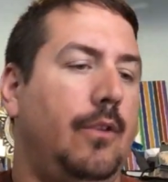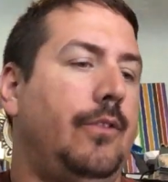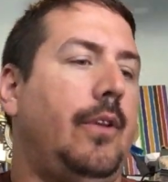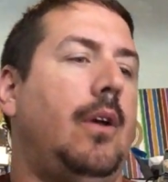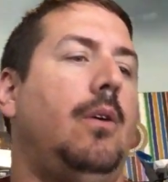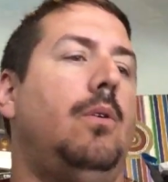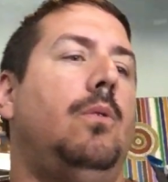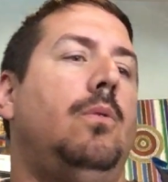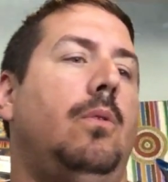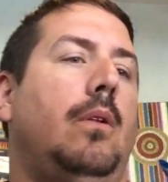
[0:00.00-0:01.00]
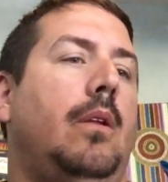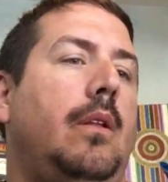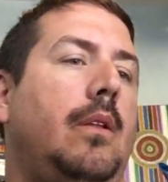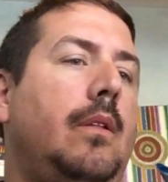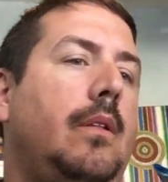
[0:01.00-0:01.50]
So
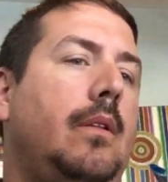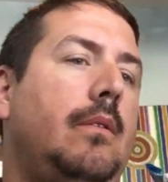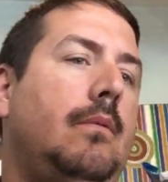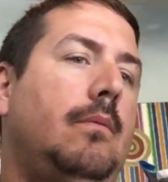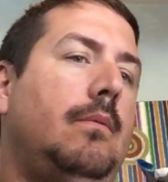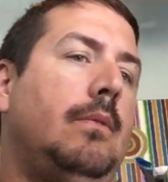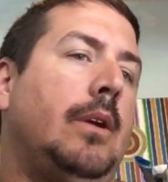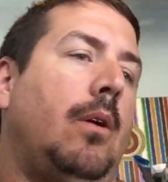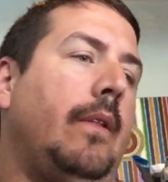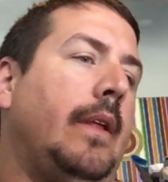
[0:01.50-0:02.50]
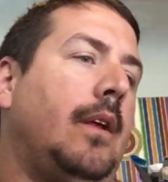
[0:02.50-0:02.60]
regarding